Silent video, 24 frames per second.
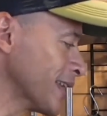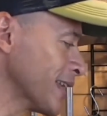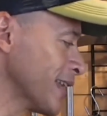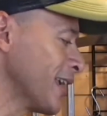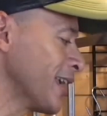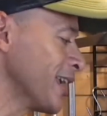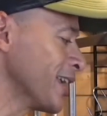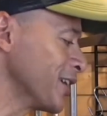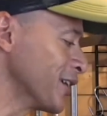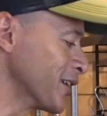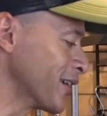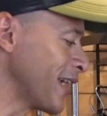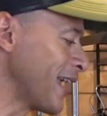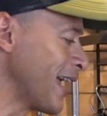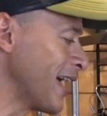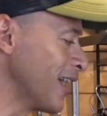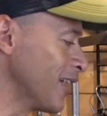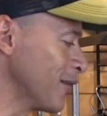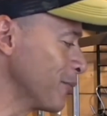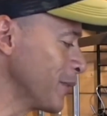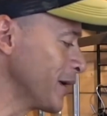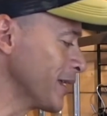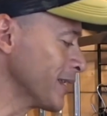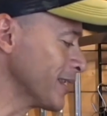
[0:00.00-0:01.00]
your
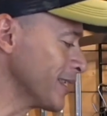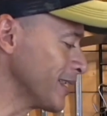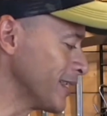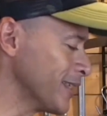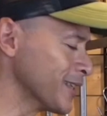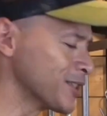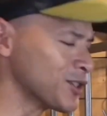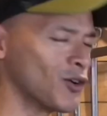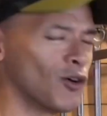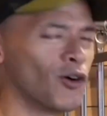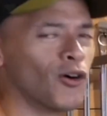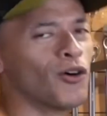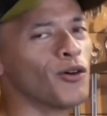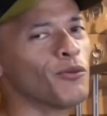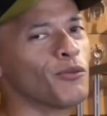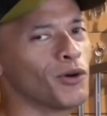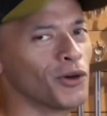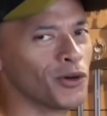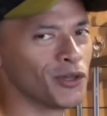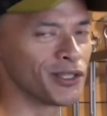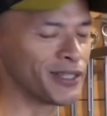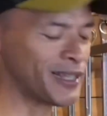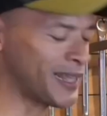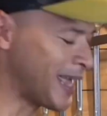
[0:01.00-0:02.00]
helmet is
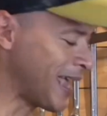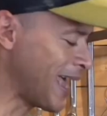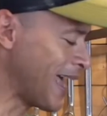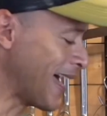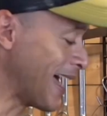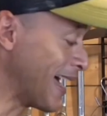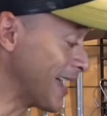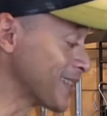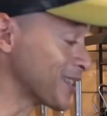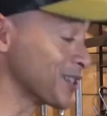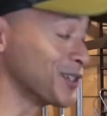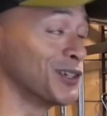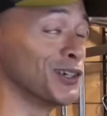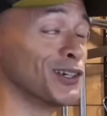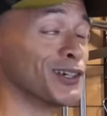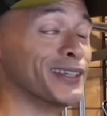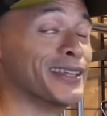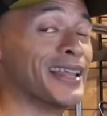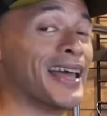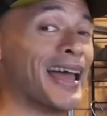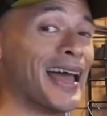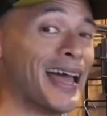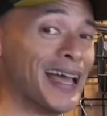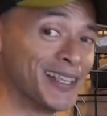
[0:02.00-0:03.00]
almost as good
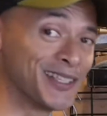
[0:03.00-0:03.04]
as